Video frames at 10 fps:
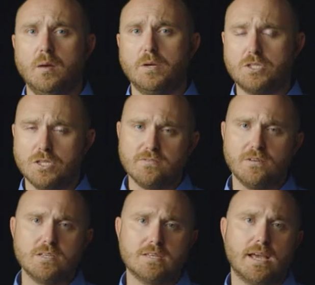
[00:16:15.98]
But just
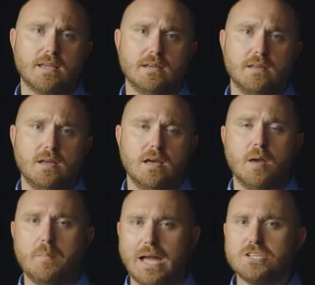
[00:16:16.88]
for a second,
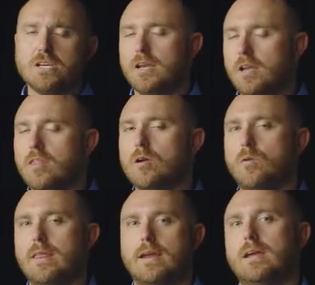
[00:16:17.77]
imagine another
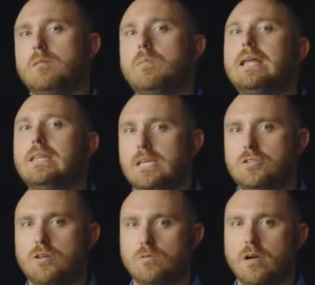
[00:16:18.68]
way that I could make the
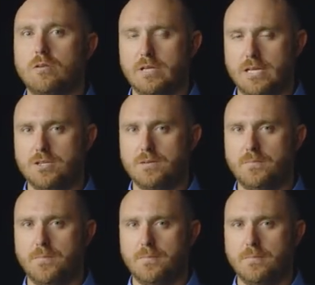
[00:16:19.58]
engine run rich.
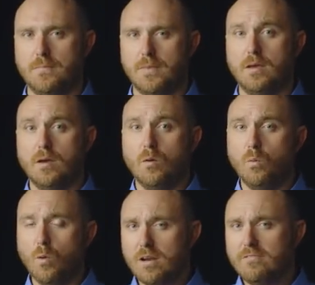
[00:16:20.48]

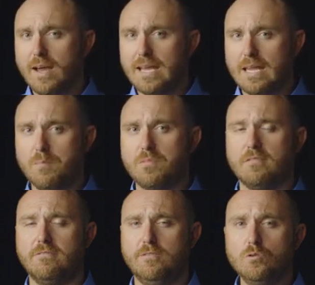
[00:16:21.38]
What if I kept
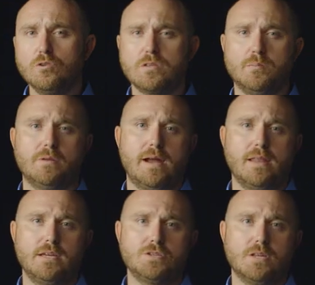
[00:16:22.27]
the fuel supply to
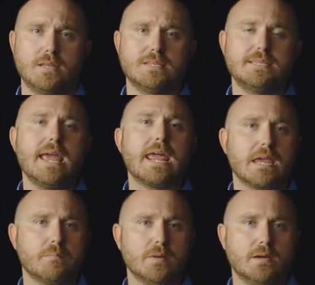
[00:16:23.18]
the engine the
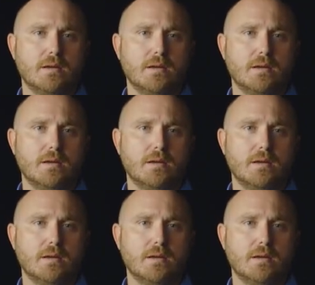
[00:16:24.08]
same,